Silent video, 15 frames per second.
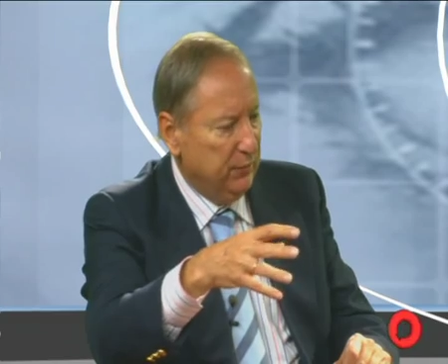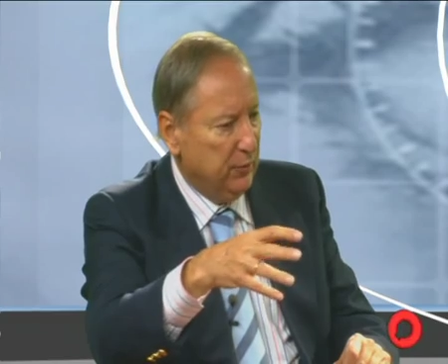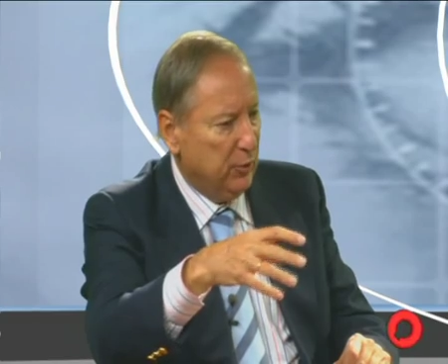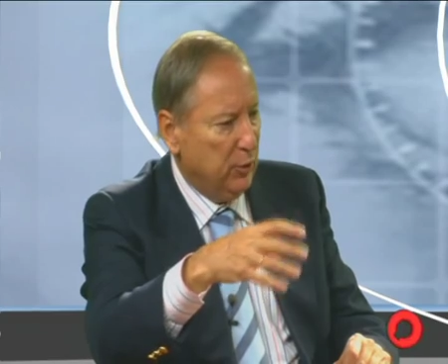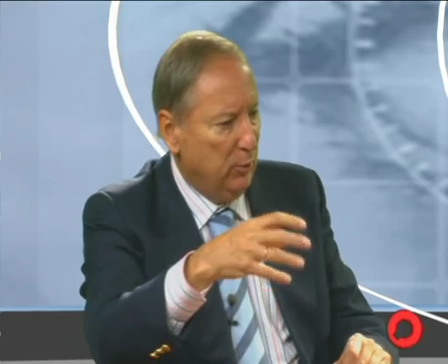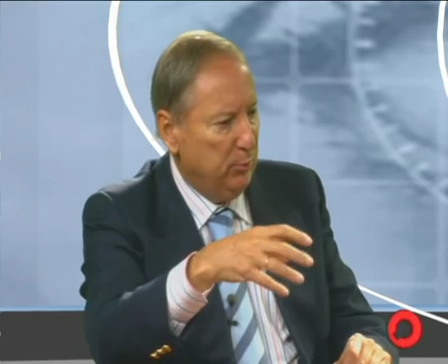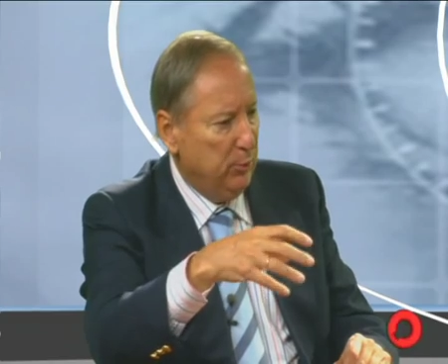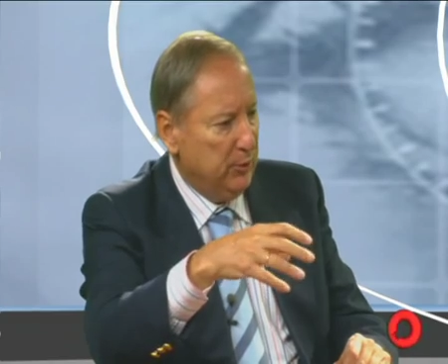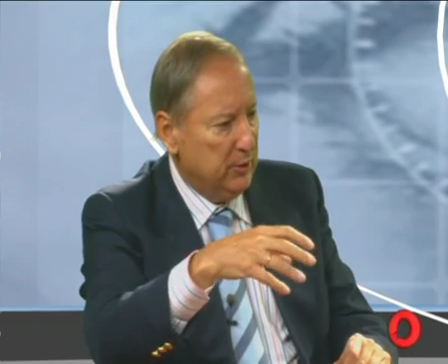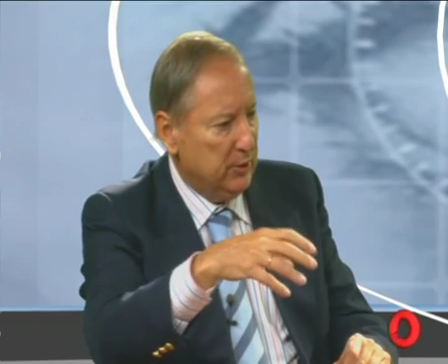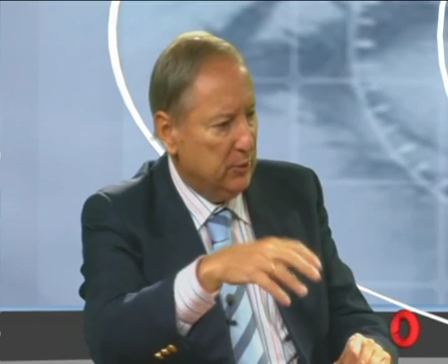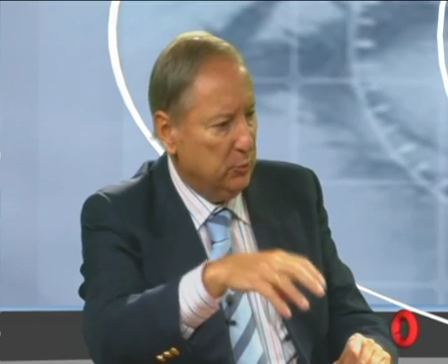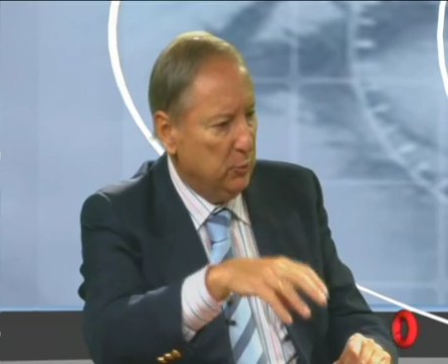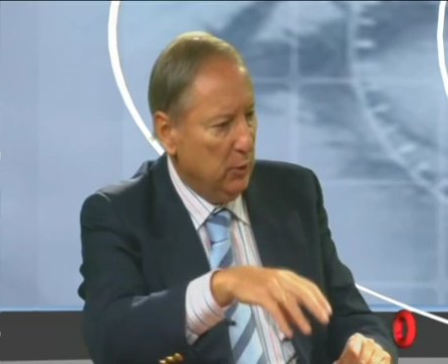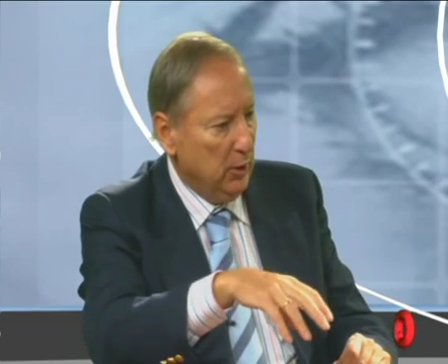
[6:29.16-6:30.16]
for companies
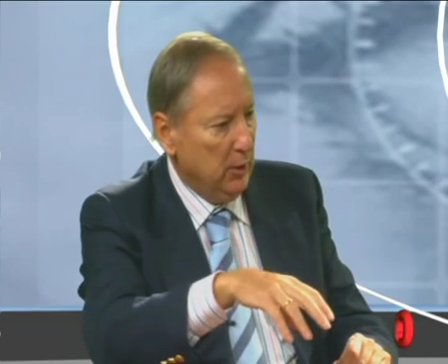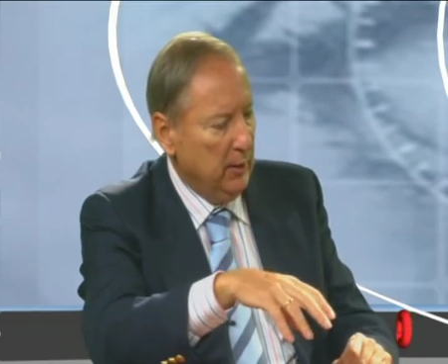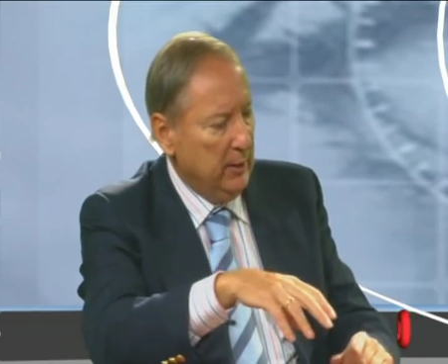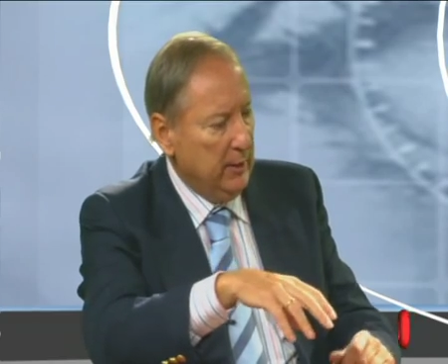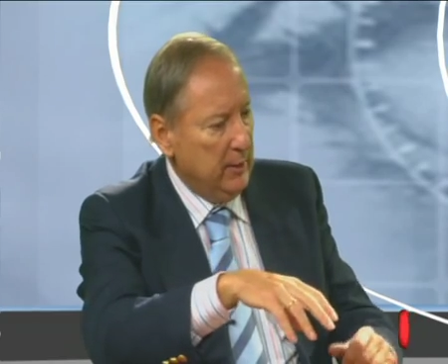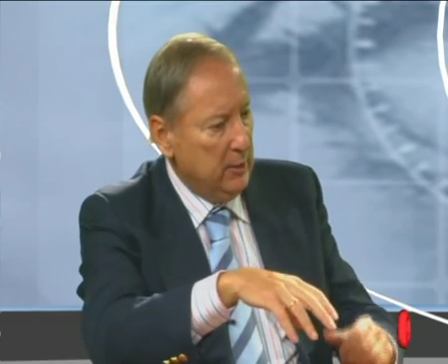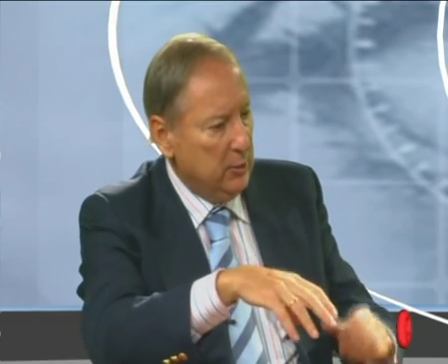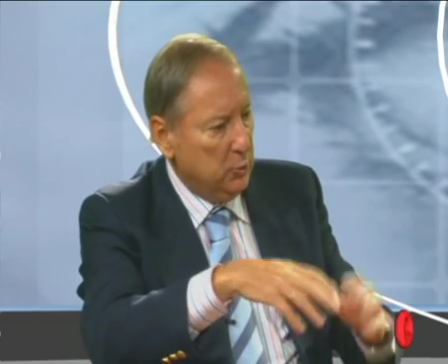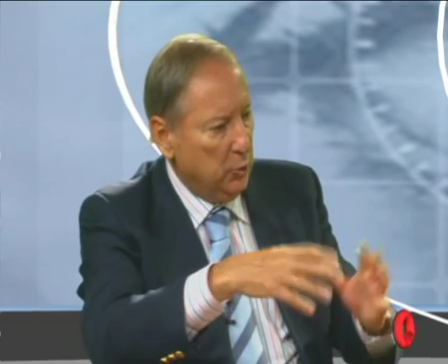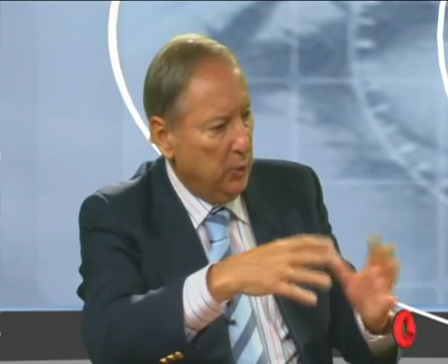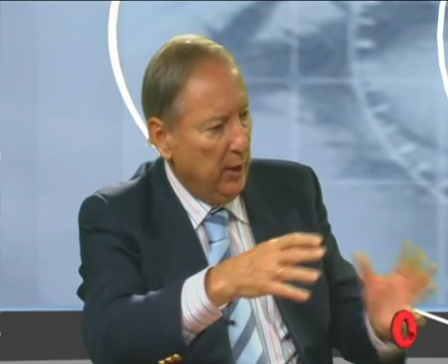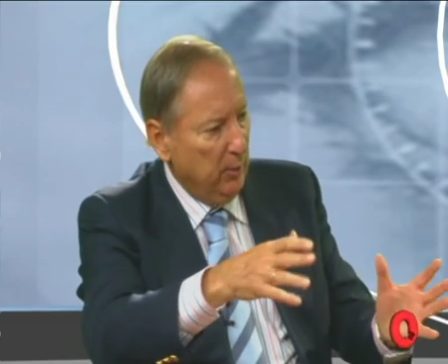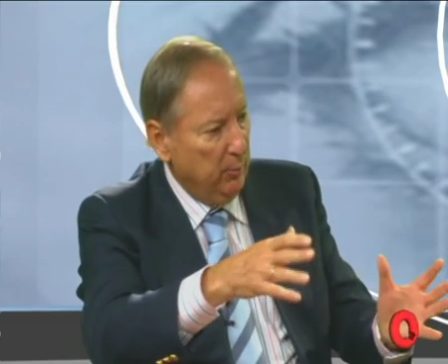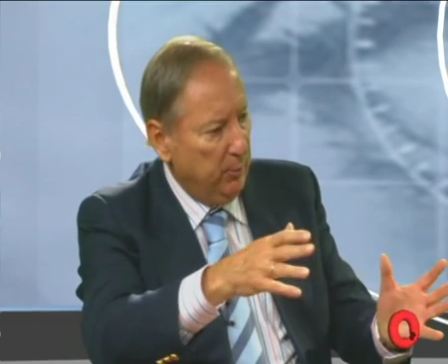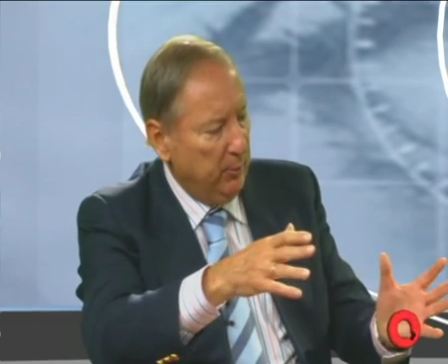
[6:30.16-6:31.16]
as well to
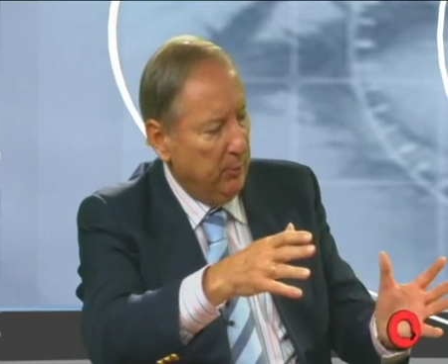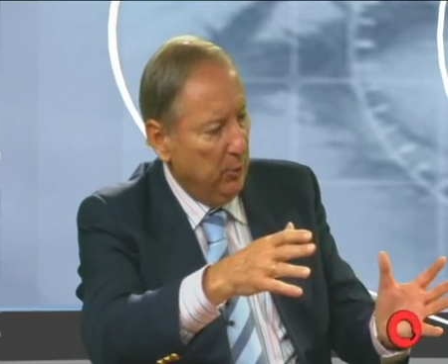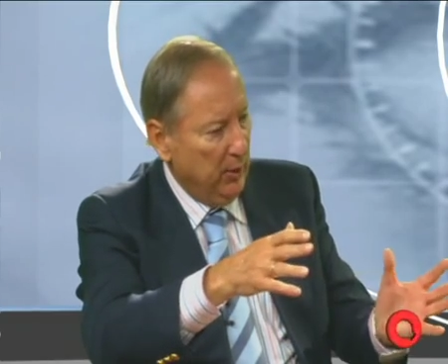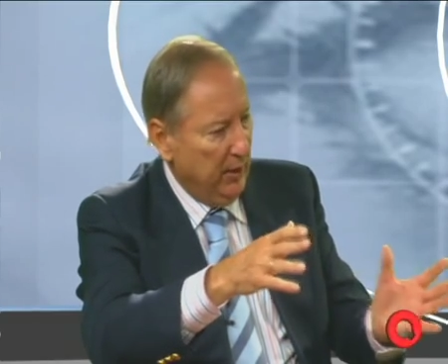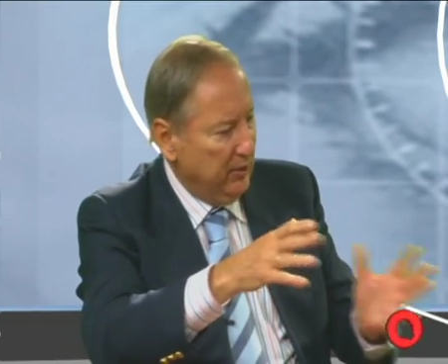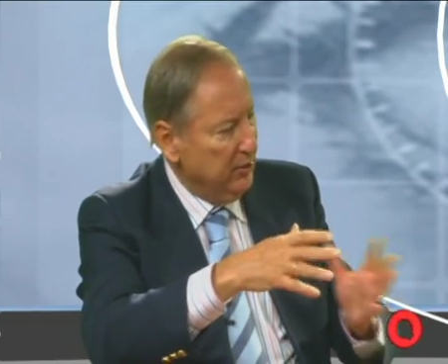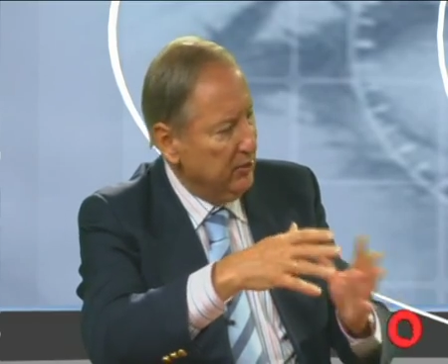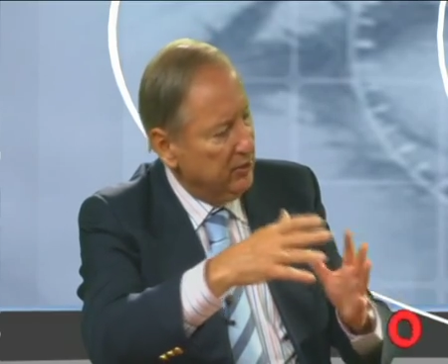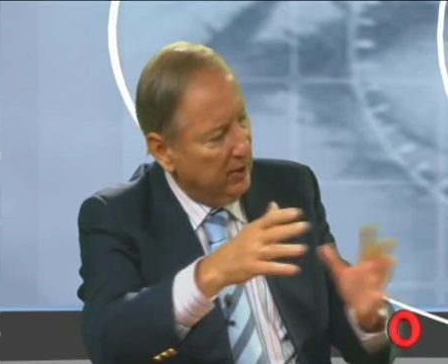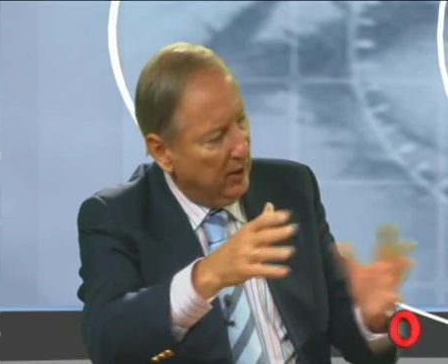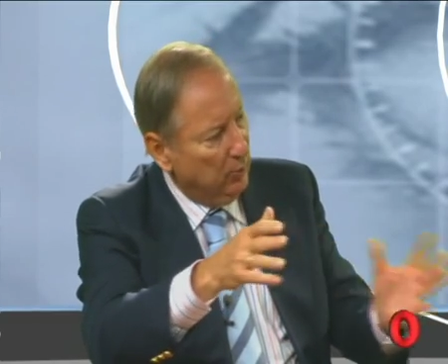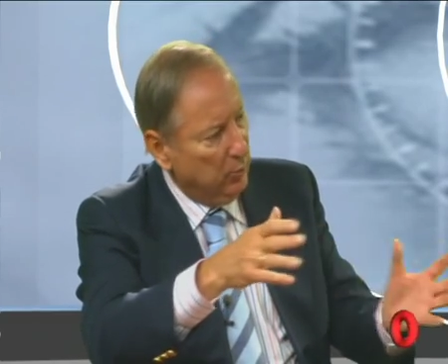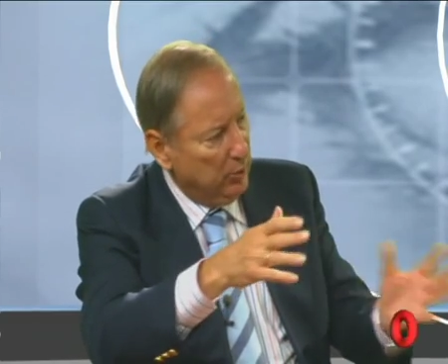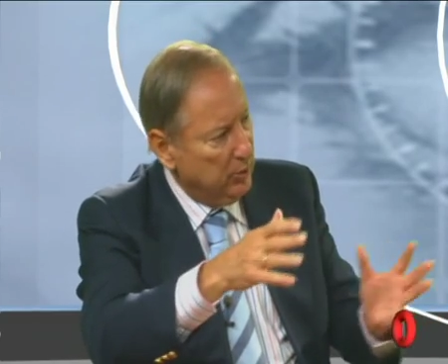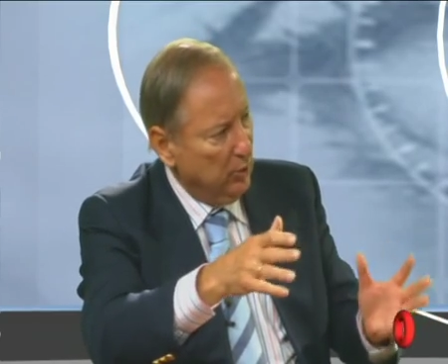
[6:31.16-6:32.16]
help people
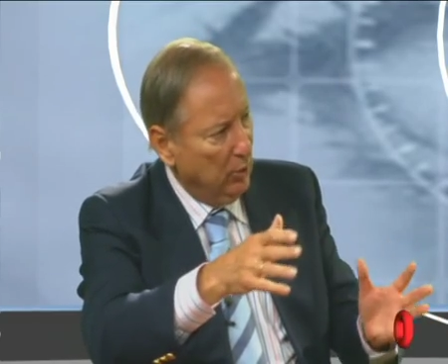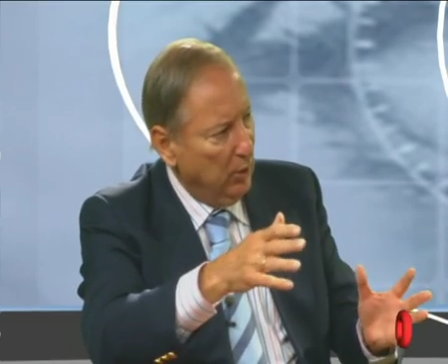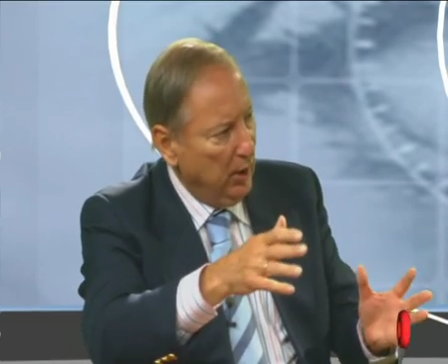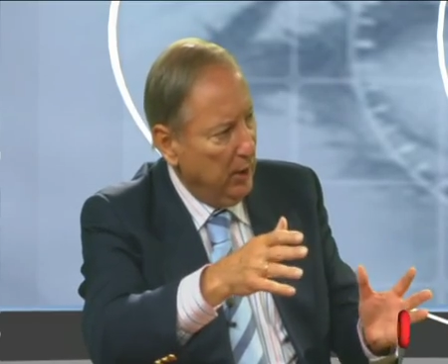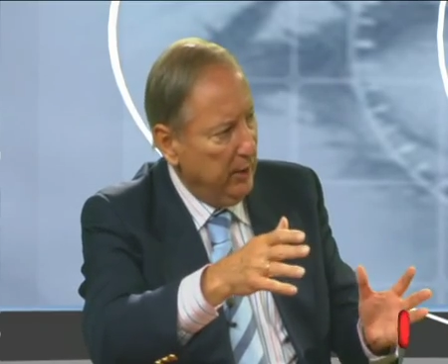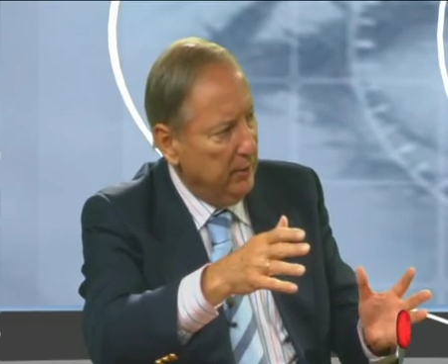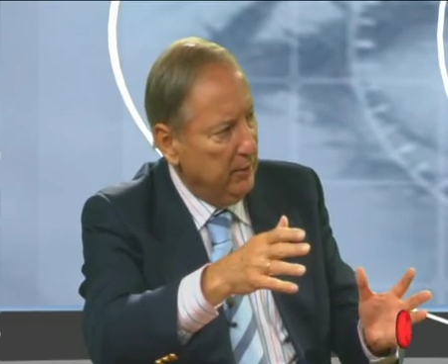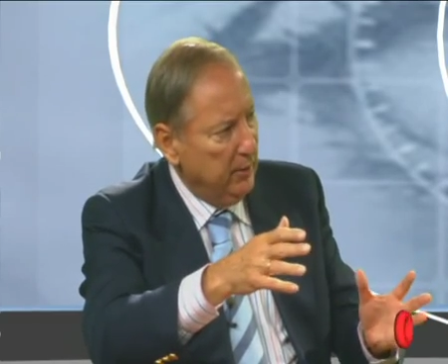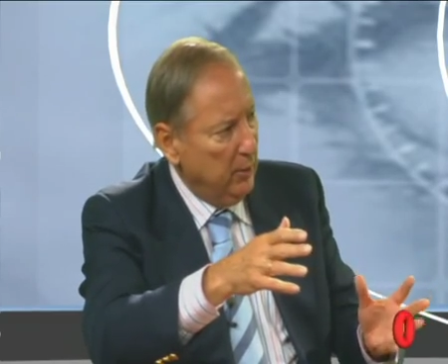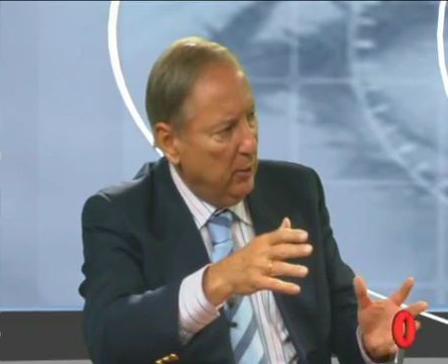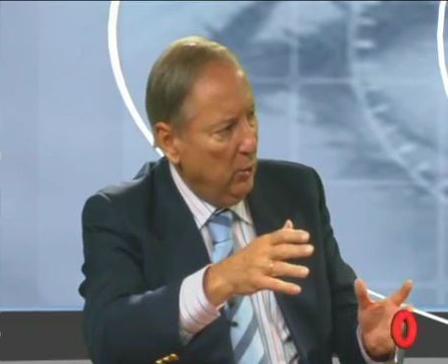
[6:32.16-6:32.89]
understand what's online,